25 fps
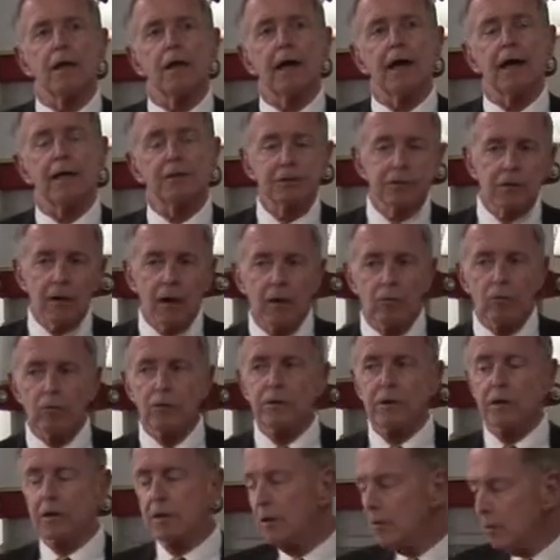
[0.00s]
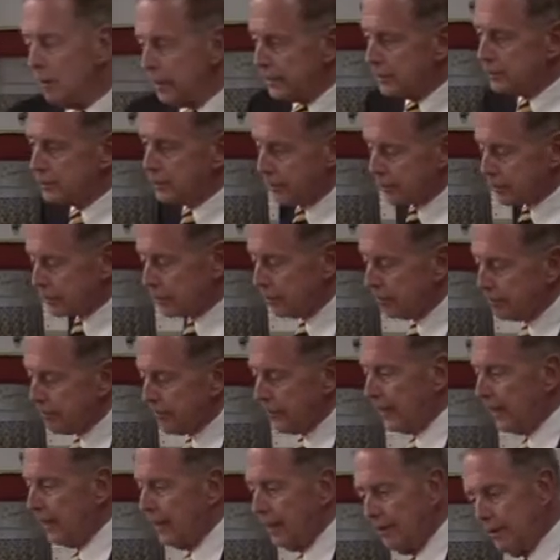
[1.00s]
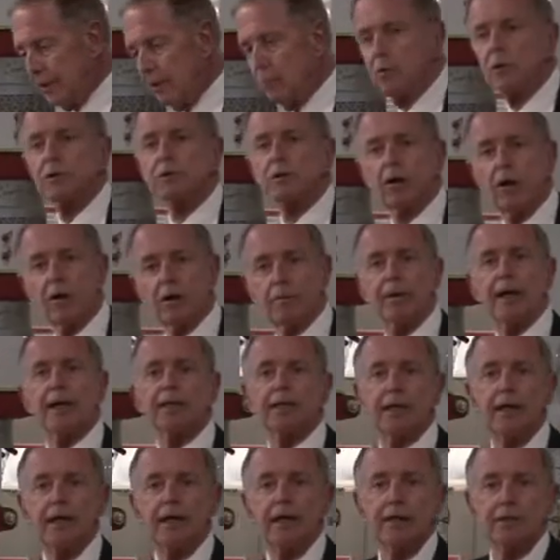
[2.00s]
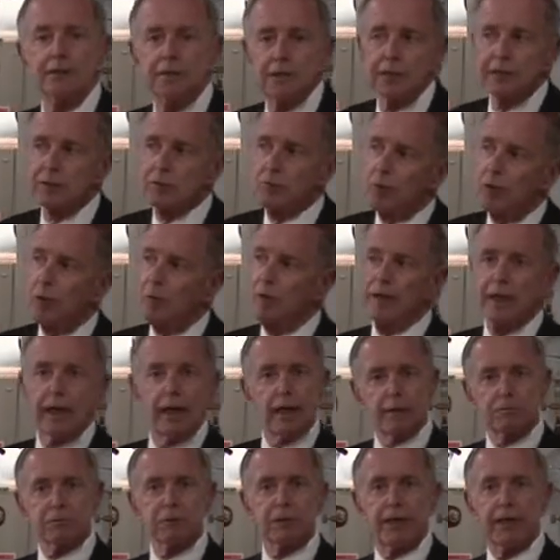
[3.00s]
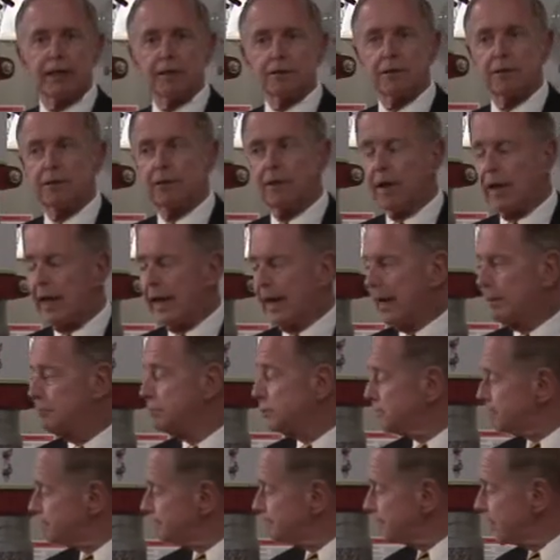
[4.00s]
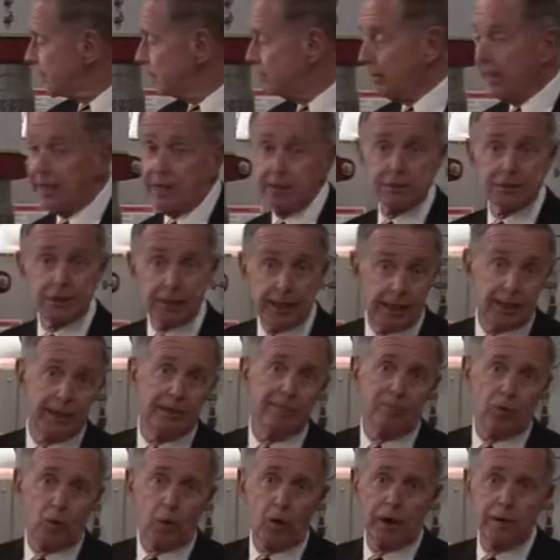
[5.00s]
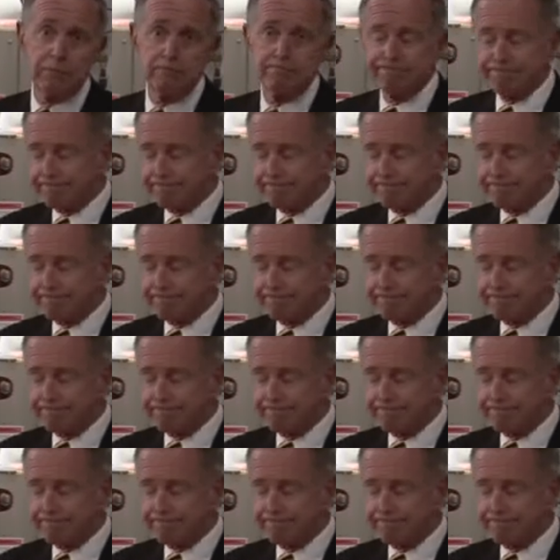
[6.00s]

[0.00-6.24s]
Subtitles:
I'll start with the cooling system, and then we'll talk about the heating system when we get upstairs in the labs. Better setting for it.